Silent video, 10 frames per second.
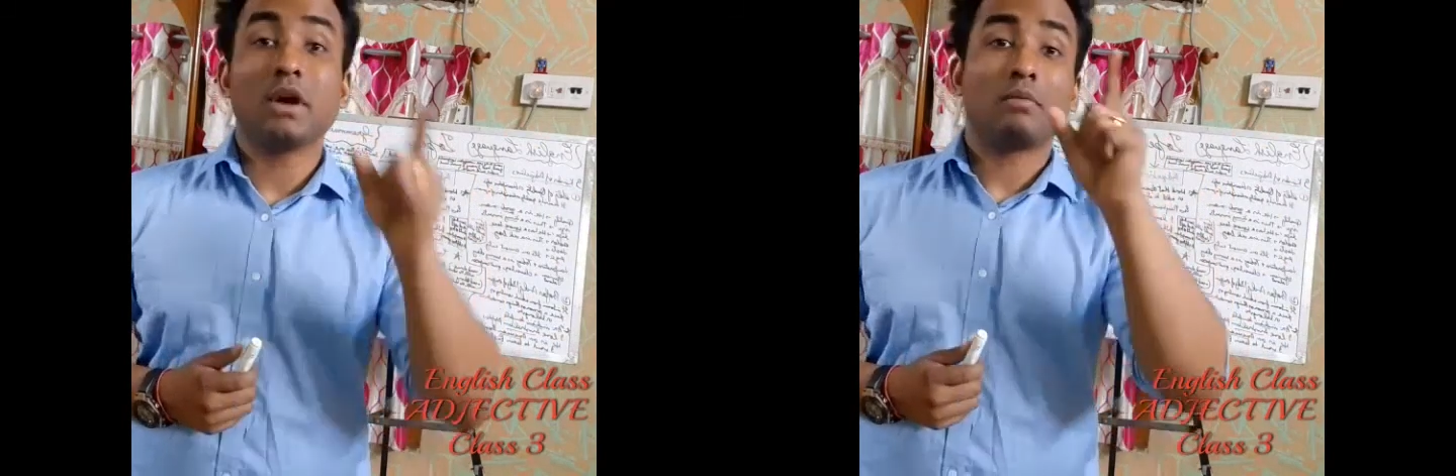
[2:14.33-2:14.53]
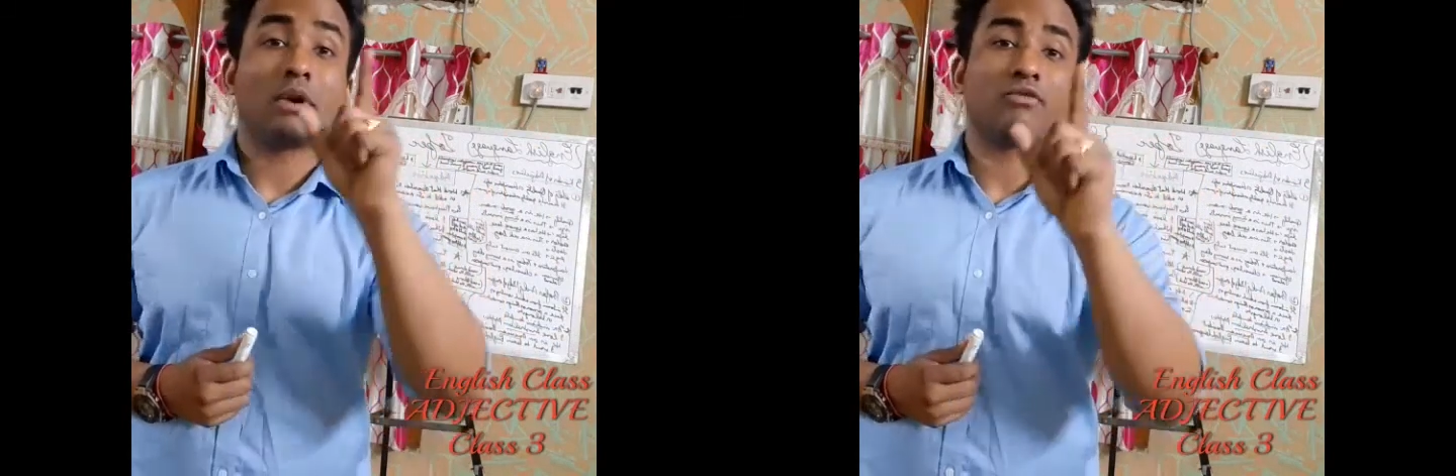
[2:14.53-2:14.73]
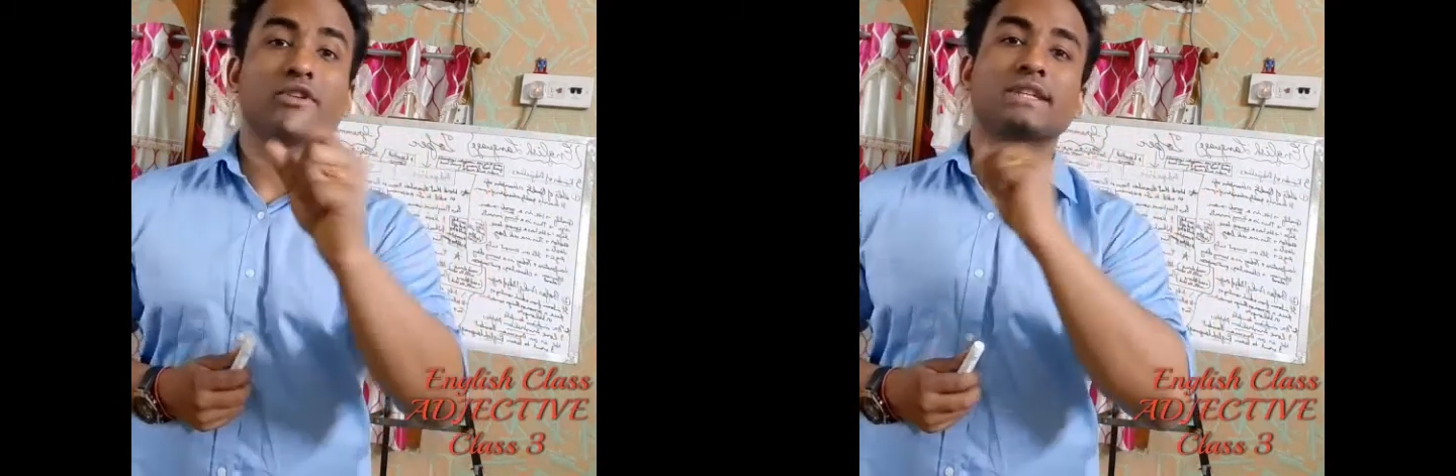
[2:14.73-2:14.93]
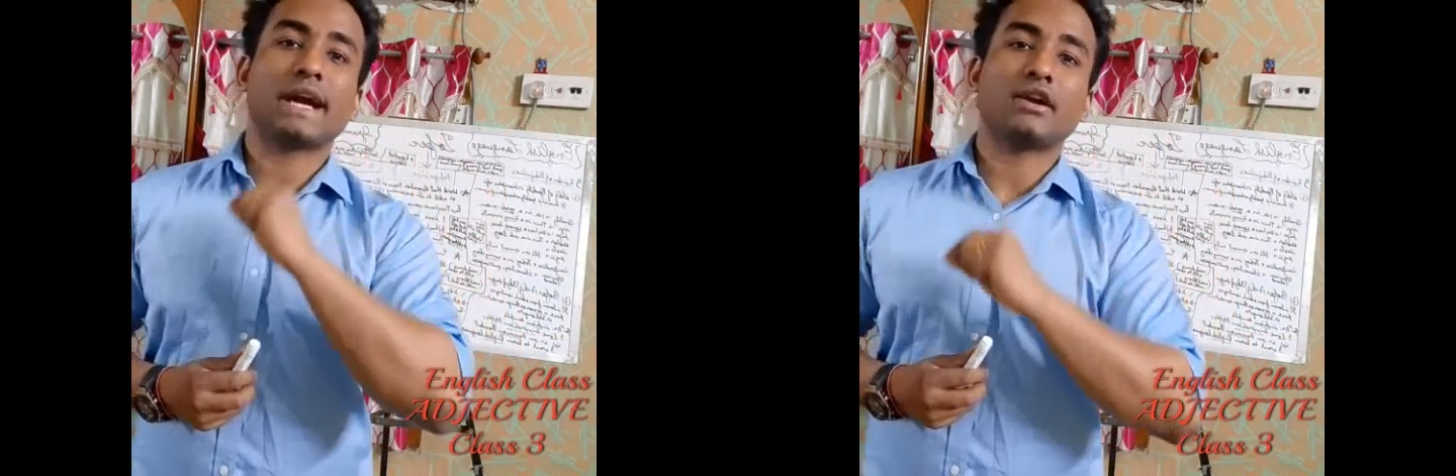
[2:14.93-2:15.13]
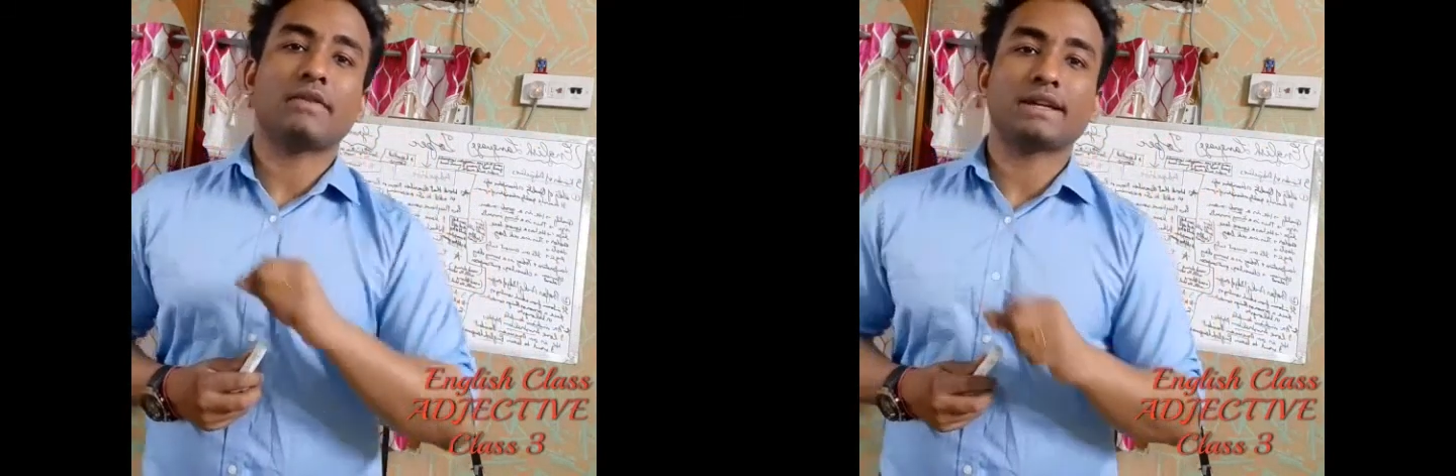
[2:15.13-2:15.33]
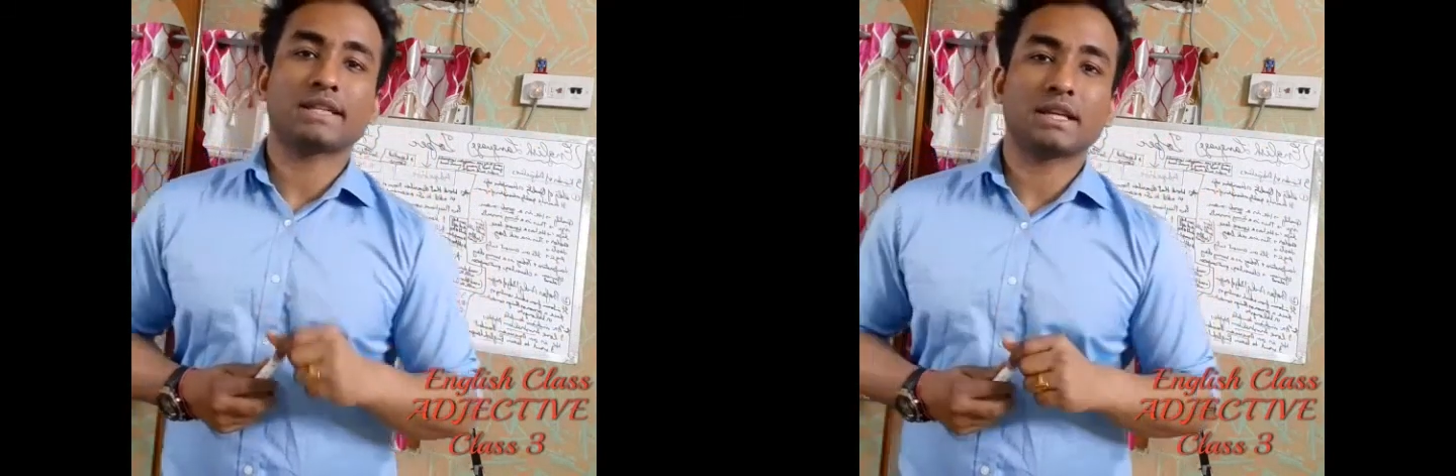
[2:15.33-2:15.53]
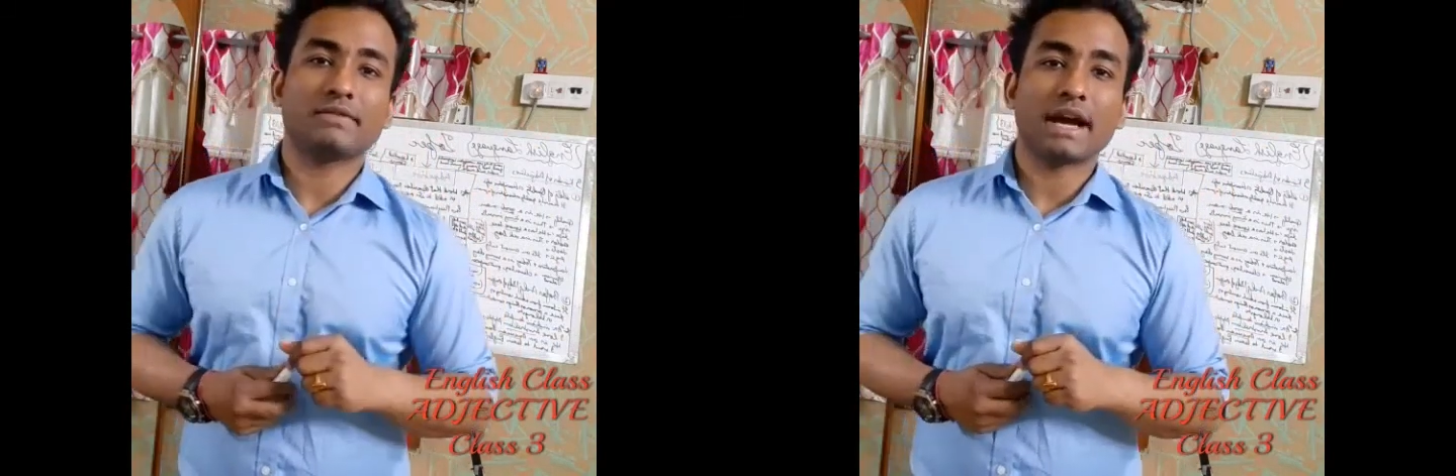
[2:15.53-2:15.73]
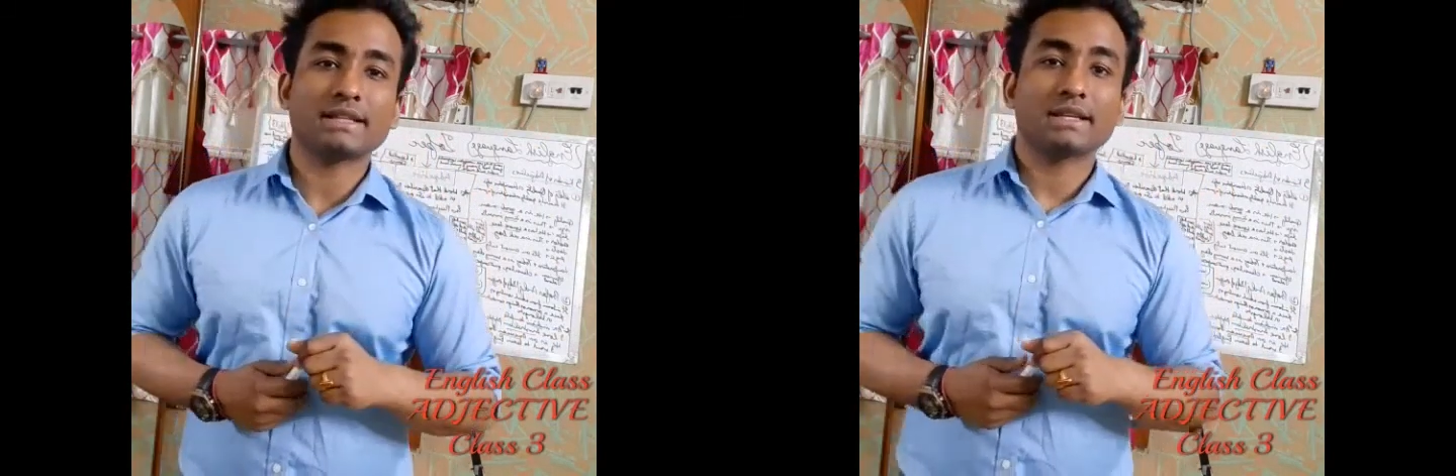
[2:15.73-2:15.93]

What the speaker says: But which kind of adjective, guys?